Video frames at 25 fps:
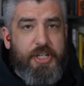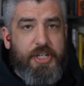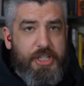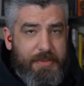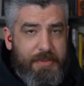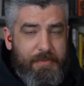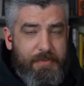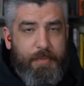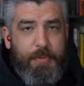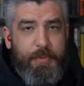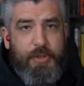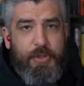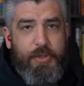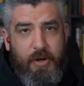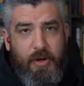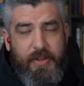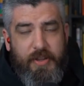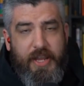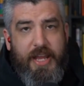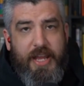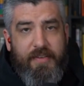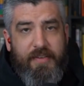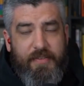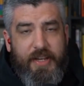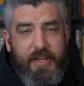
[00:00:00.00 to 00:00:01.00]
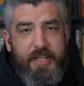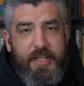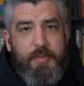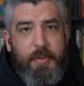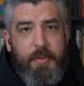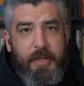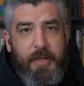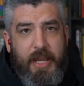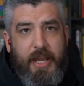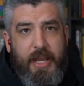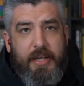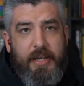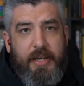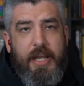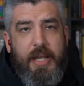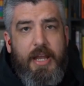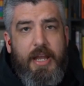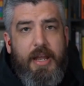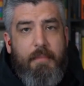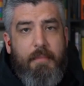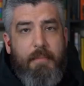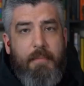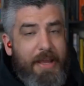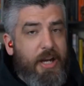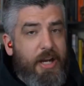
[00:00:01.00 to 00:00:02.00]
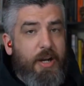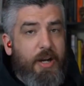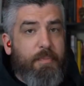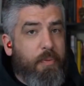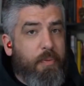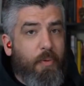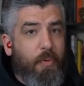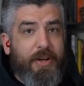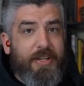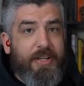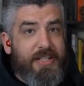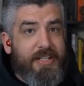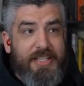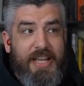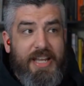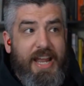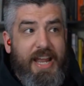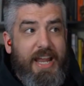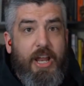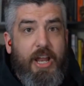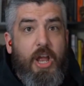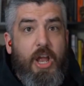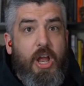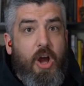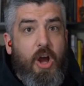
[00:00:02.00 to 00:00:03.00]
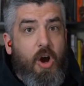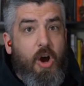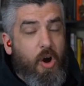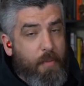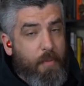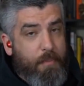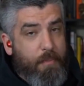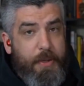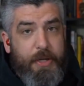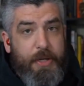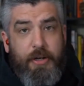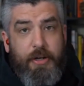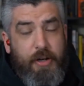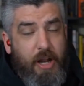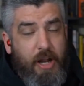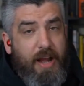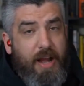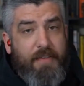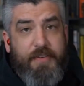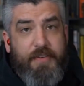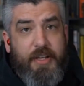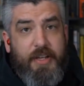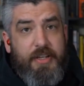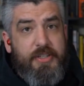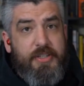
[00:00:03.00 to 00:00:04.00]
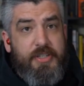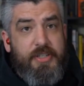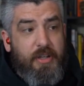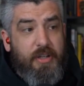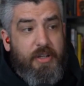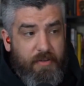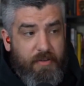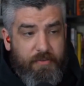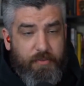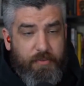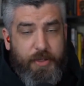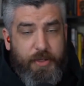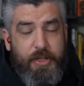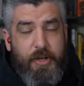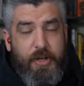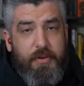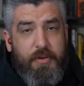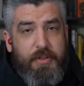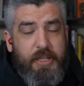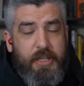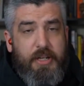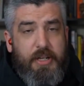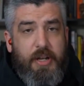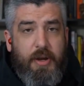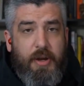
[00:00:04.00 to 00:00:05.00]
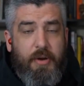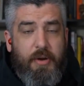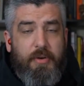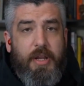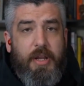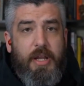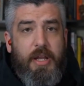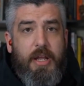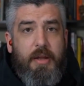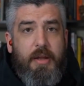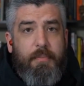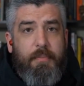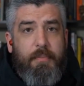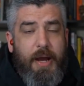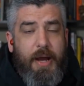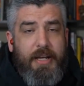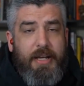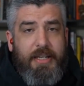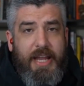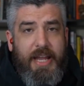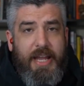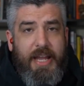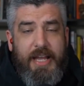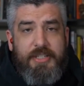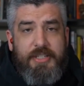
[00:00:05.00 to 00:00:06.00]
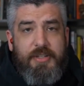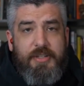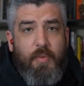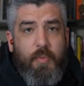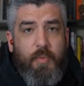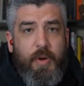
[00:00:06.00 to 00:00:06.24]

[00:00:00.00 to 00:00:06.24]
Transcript: Jimmy Pitaro, the head of ESPN, made it a point to say on Peter Kafka's of Recode Decode podcast,